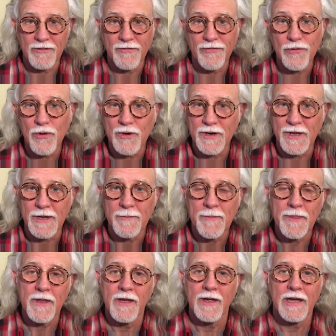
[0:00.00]
Florida,
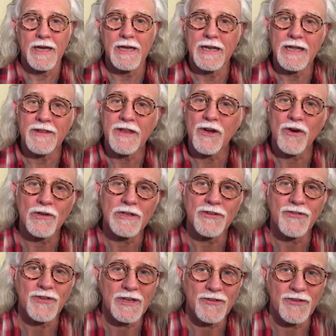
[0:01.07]
and in the early
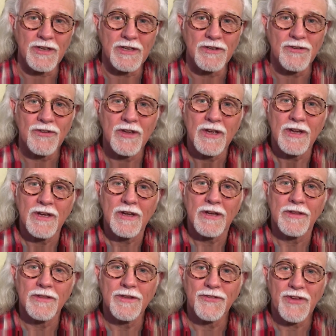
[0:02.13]
60s,
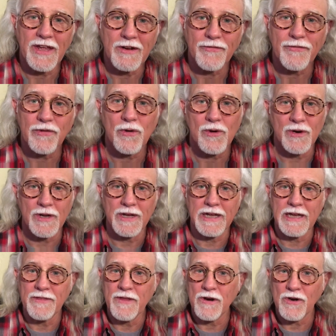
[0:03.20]
the state of Florida,
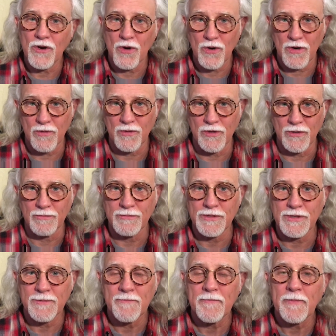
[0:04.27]
in their courtrooms,